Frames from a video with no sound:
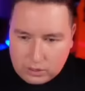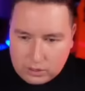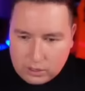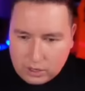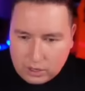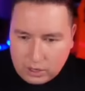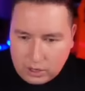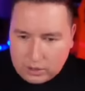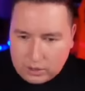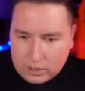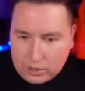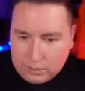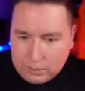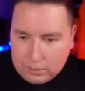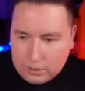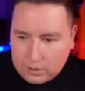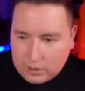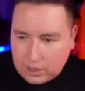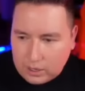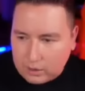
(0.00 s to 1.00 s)
I'll keep
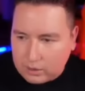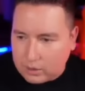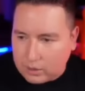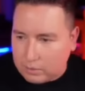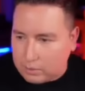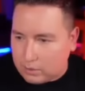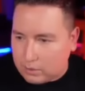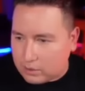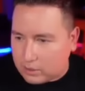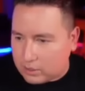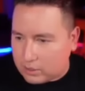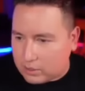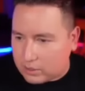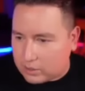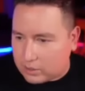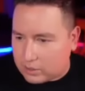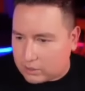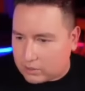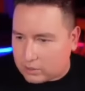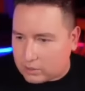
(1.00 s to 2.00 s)

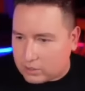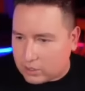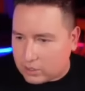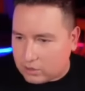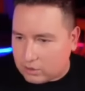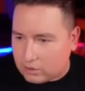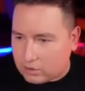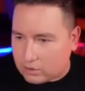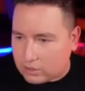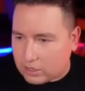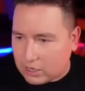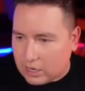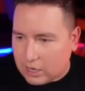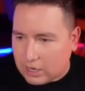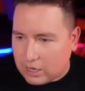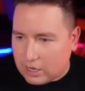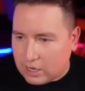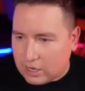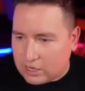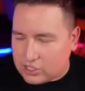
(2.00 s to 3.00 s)
looking. Sentinel.
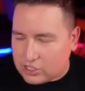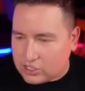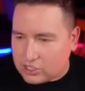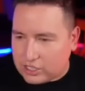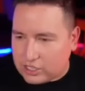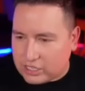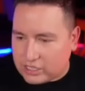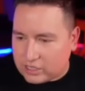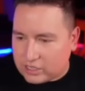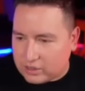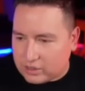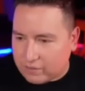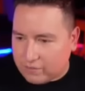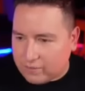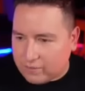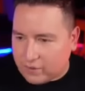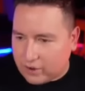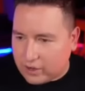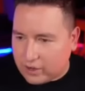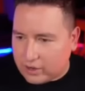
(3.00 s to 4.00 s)
It's just these are the
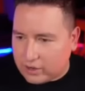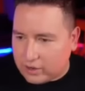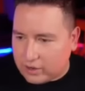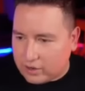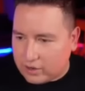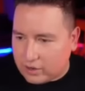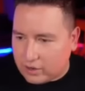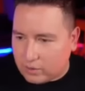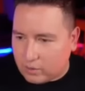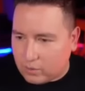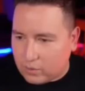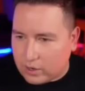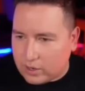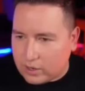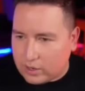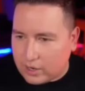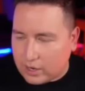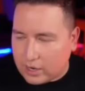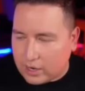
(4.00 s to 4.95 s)
foot and whatnot.